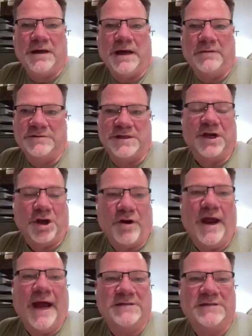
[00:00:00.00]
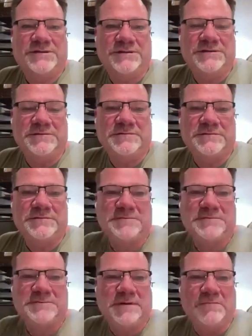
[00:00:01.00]
I was going to crash
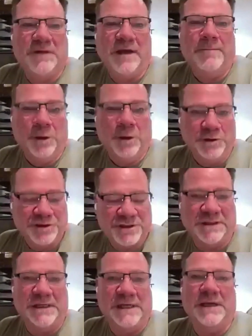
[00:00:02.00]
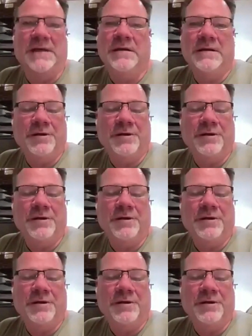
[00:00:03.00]
emotionally,